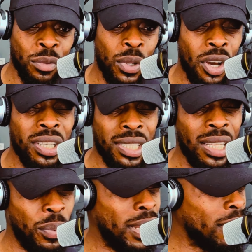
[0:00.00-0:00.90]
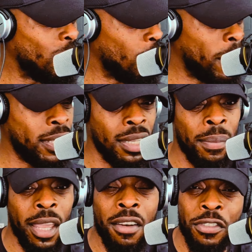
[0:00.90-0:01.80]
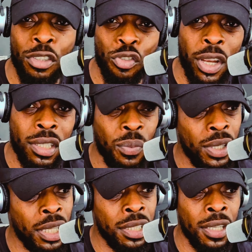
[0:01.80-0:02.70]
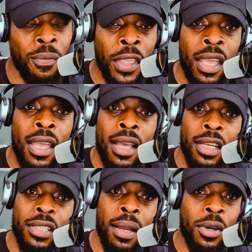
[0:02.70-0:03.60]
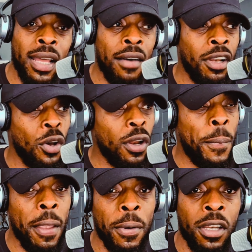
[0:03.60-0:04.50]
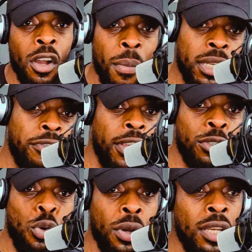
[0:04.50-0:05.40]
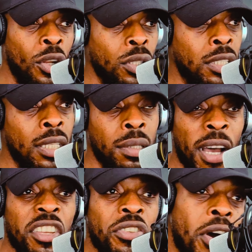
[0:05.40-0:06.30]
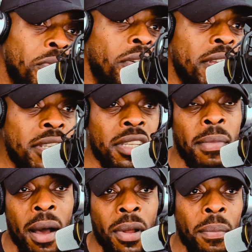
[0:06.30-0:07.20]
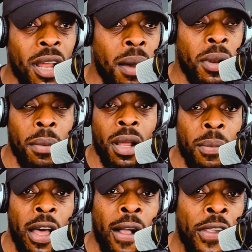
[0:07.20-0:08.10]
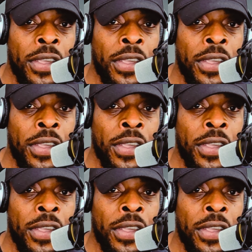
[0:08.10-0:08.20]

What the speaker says: We need to do better. I'm getting frustrated with this. And listen, I'm going to have a load of people in the comments field talking nonsense about you don't know this and blah, blah, blah, blah, blah, blah.